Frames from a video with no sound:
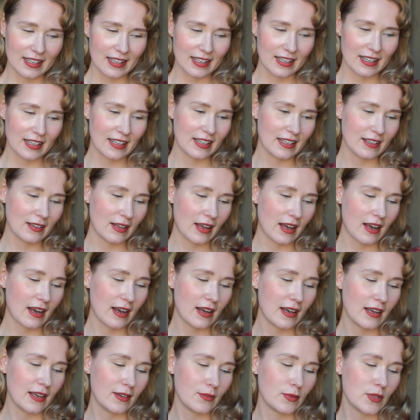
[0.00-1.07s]

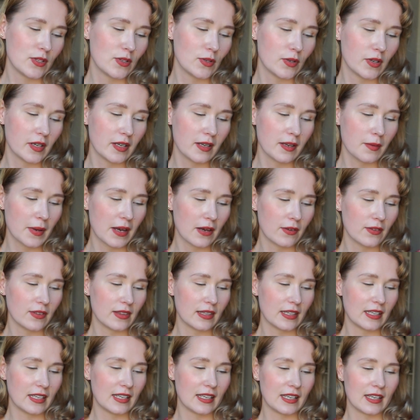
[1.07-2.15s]
I was talking about
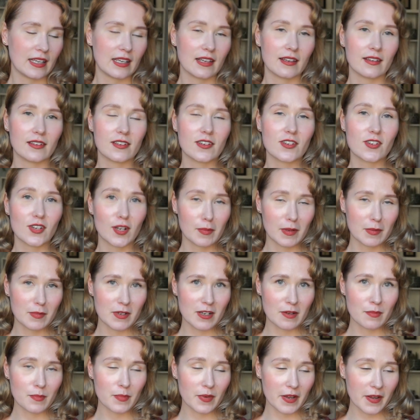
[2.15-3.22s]
the sugar plum
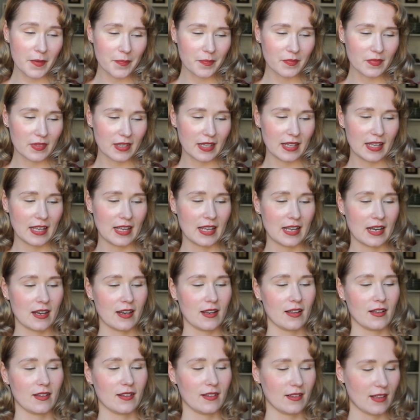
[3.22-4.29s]
jumper
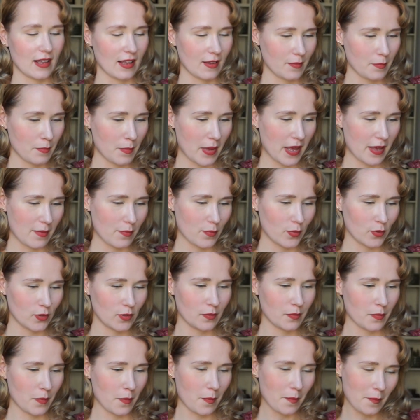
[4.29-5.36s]
in
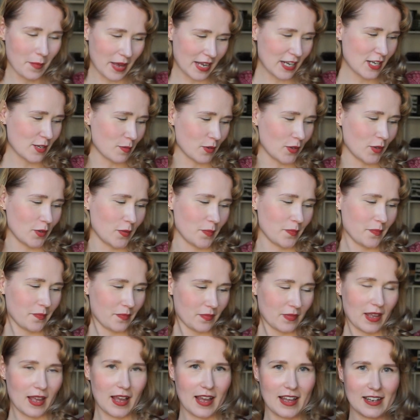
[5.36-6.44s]
Maple Mage Bloom,
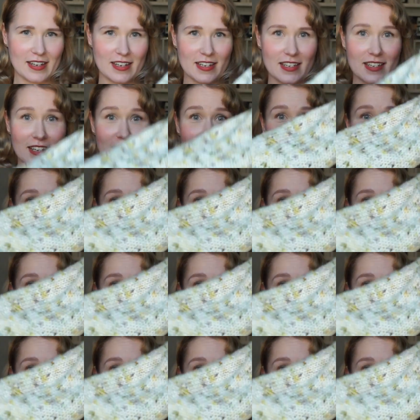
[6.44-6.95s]
and